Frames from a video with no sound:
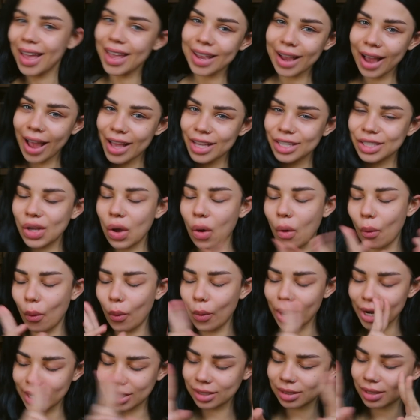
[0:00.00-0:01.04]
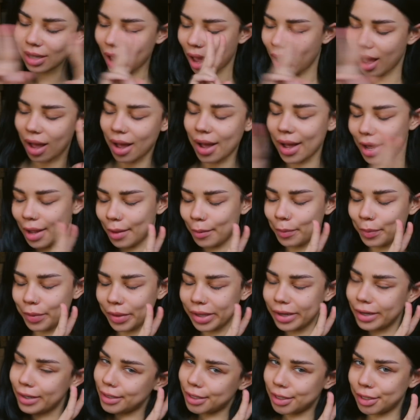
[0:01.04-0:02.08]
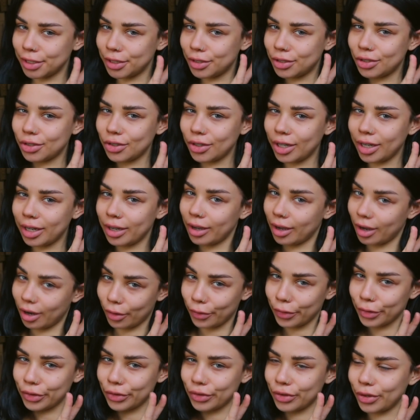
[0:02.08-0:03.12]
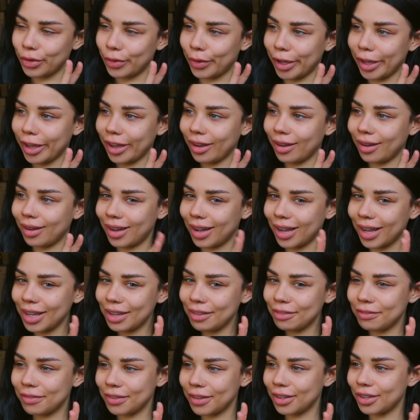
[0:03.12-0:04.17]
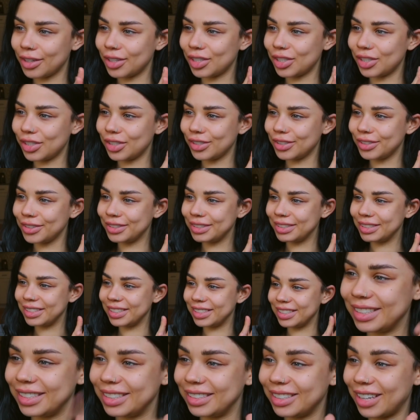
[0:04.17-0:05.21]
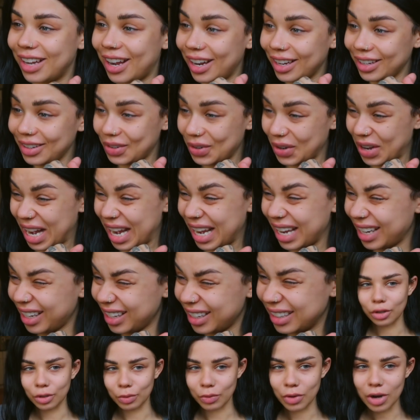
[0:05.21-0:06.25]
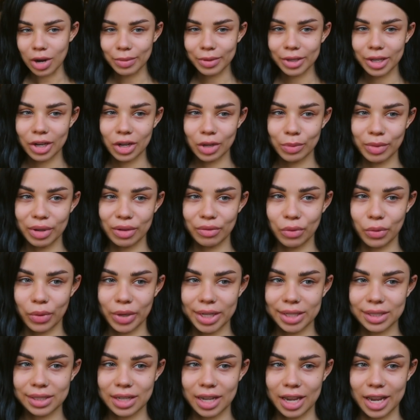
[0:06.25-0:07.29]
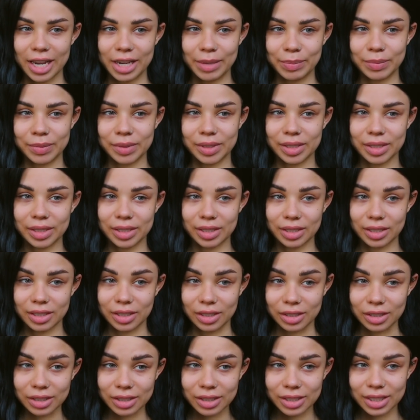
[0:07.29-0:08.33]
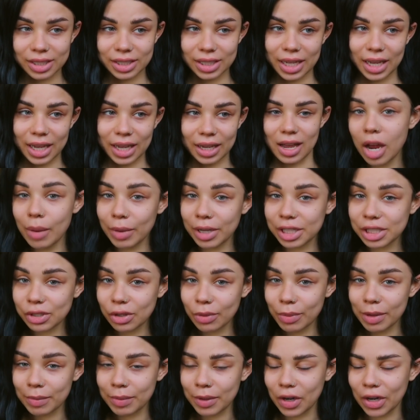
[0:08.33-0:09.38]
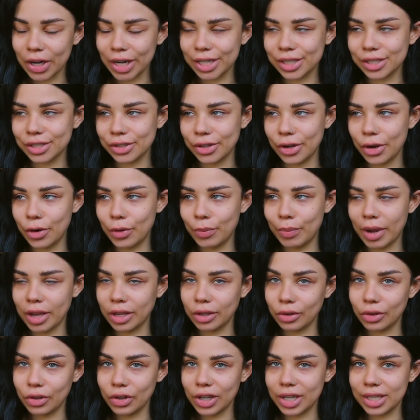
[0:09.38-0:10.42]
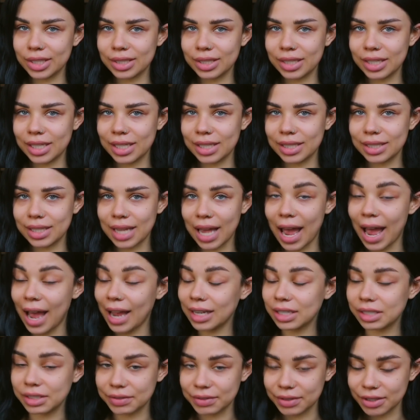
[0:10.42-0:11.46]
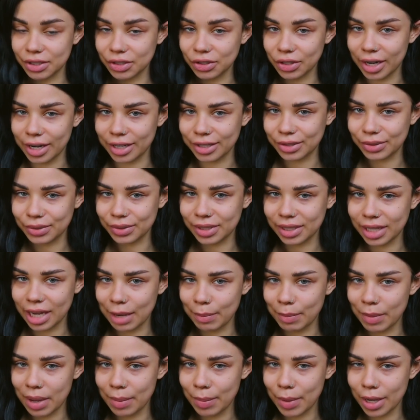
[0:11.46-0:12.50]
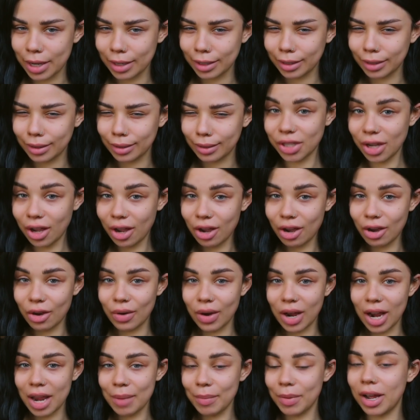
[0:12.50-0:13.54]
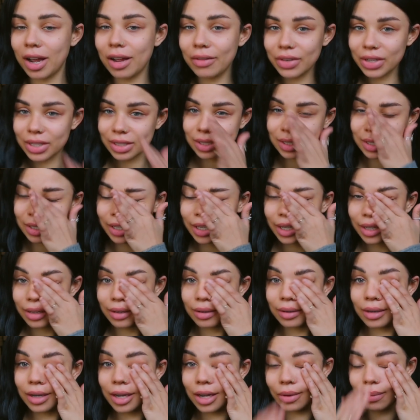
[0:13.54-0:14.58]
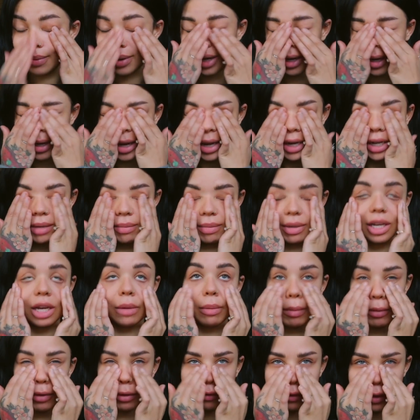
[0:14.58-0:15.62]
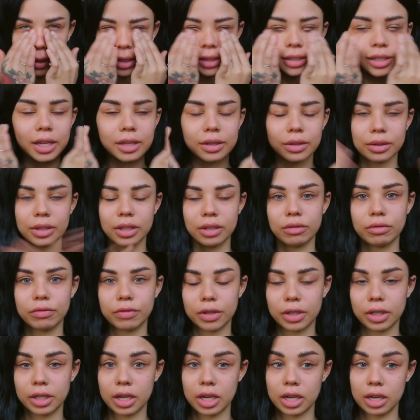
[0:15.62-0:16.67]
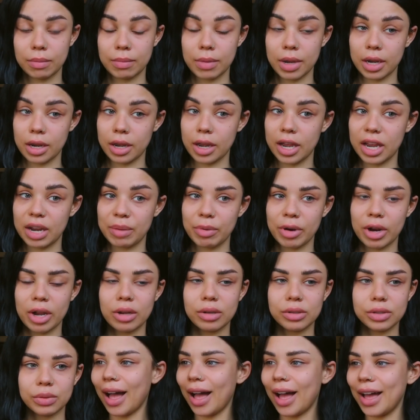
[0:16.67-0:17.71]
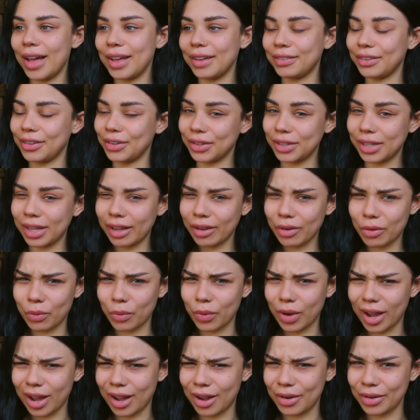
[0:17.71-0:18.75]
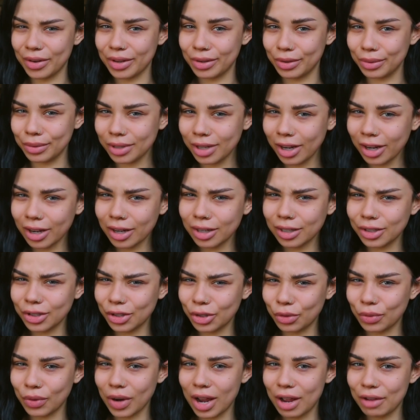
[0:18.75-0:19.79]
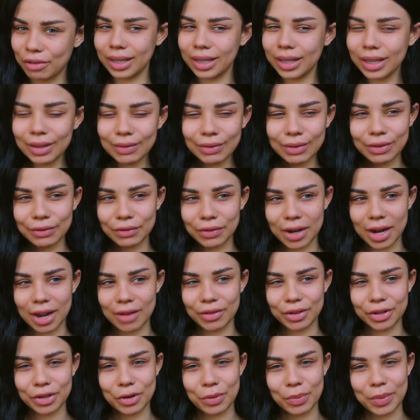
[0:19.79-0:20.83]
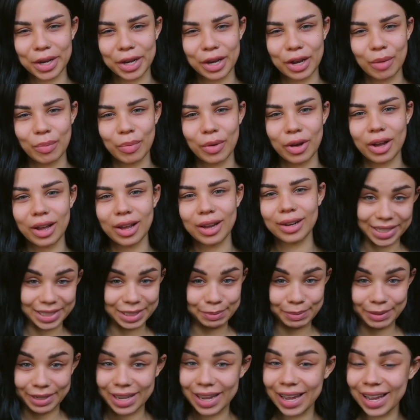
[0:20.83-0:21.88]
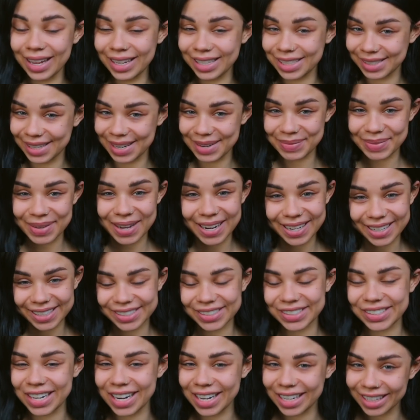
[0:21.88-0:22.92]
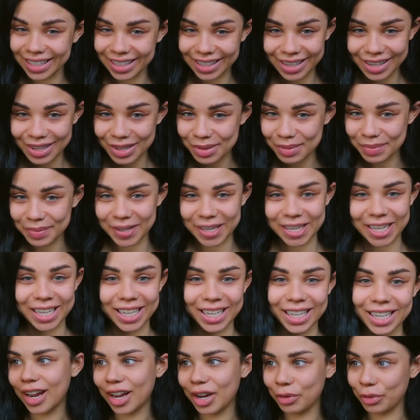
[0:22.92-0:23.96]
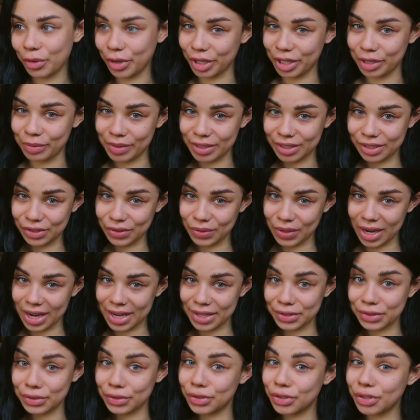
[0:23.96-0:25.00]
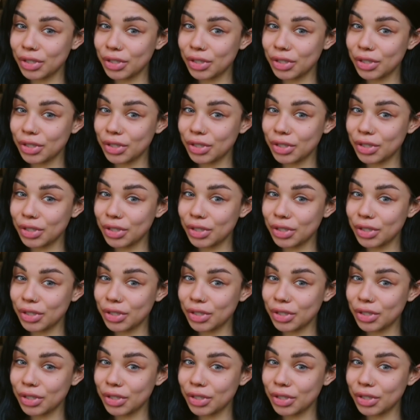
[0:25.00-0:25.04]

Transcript: Hey guys, what is up? It is Snitchery. How are you doing? I feel not great. You can probably hear my voice. I'm still sick. I'm also on my period, so my uterus is actively trying to escape my body. So I'm obviously not wearing any makeup on my face other than filling in my eyebrows. If you're like, wow, you look a little rough even for having no makeup on, it's because my body's trying to kill me. I really missed you guys.